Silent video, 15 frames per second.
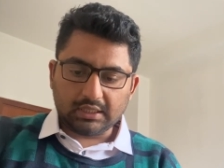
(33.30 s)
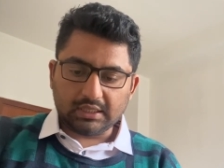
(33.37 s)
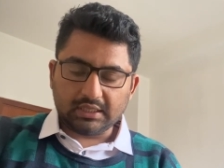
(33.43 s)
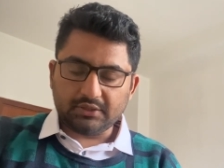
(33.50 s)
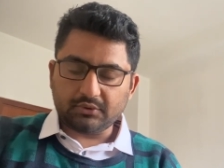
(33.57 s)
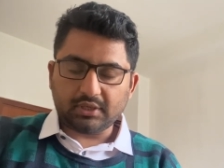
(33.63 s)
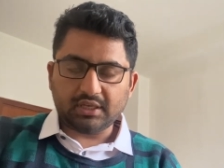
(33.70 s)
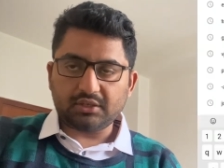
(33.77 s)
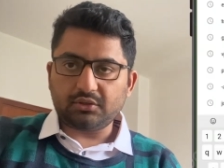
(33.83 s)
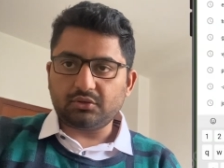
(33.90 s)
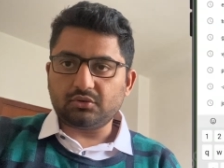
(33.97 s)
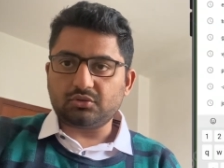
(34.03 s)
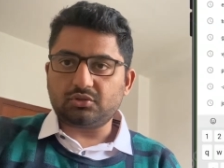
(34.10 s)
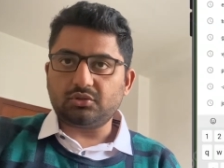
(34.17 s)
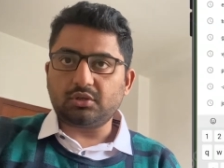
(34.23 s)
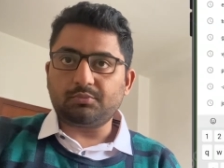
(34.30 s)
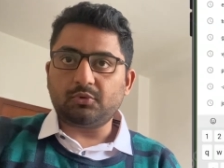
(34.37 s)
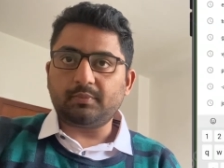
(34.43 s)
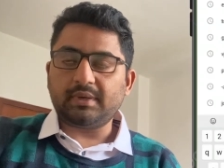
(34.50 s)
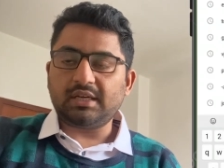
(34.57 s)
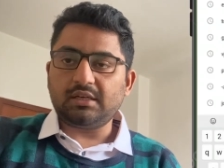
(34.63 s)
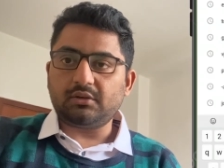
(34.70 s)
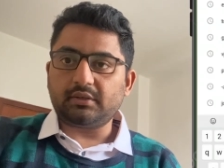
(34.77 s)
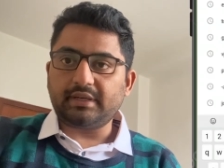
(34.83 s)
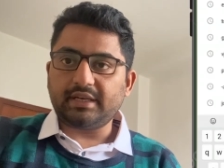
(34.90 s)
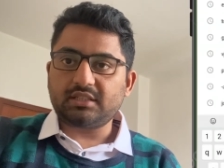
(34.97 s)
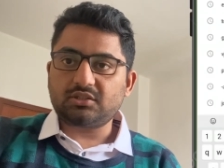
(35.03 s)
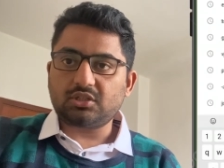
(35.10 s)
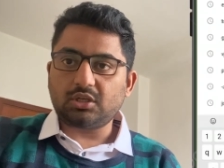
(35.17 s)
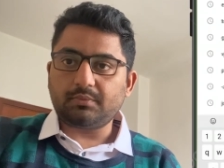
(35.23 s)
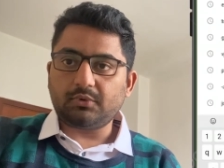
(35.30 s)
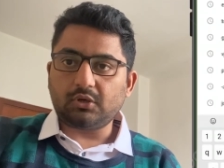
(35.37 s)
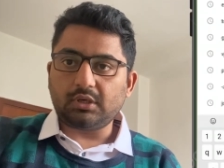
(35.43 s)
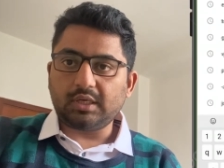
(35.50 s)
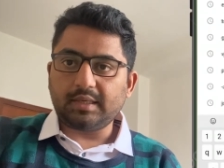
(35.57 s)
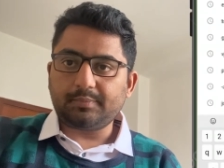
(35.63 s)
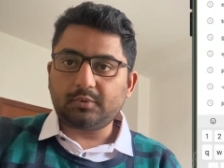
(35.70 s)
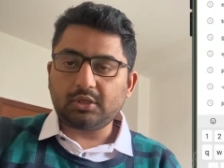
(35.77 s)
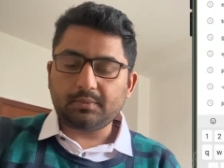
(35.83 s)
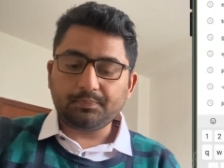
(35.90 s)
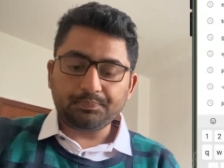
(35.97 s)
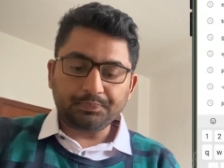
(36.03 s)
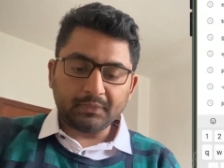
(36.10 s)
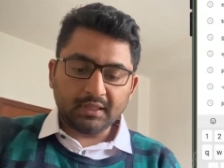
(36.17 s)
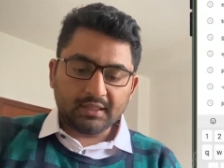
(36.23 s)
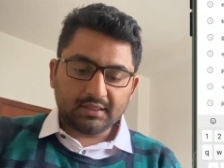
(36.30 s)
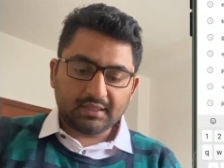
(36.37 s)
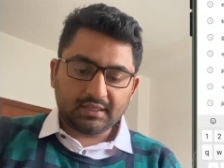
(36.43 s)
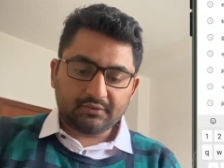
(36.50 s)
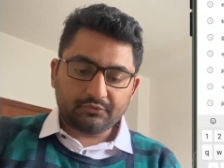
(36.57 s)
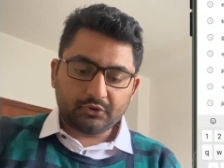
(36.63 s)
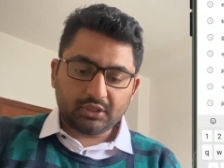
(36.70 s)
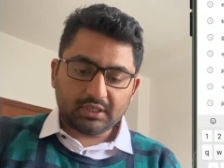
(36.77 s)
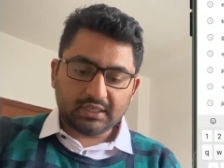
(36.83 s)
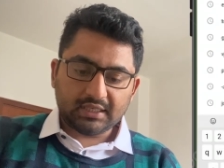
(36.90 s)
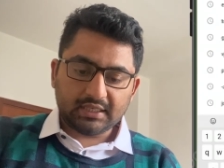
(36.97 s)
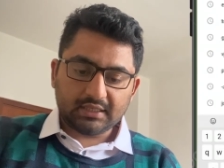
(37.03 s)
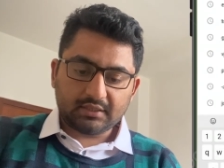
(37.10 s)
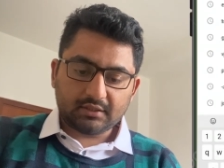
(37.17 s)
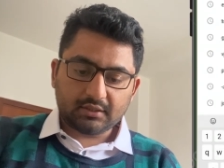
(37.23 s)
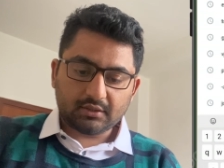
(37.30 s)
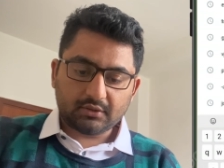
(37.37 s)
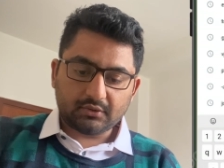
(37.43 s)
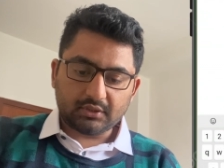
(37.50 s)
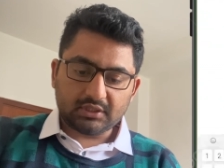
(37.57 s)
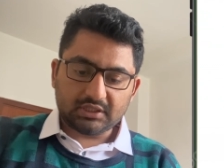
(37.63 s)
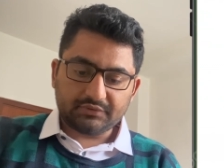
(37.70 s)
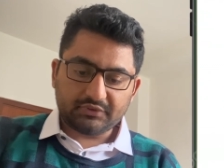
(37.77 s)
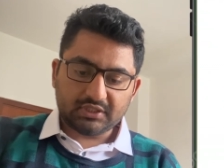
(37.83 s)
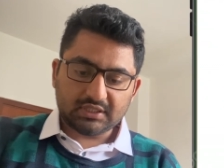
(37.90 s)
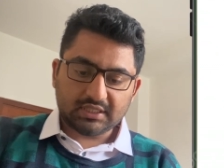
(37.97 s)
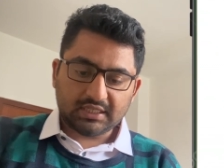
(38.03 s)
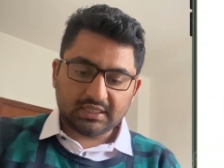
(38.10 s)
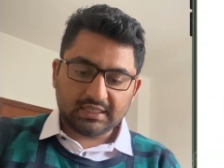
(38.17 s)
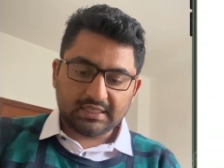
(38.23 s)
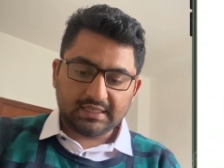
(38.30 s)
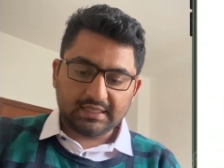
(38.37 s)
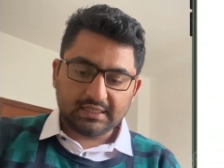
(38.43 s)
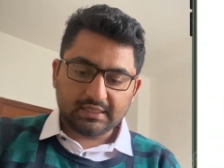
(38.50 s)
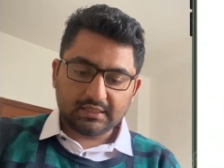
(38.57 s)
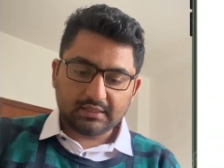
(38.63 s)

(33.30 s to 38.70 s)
You can use your mobile or desktop or laptop. Then we write Codice fiscale.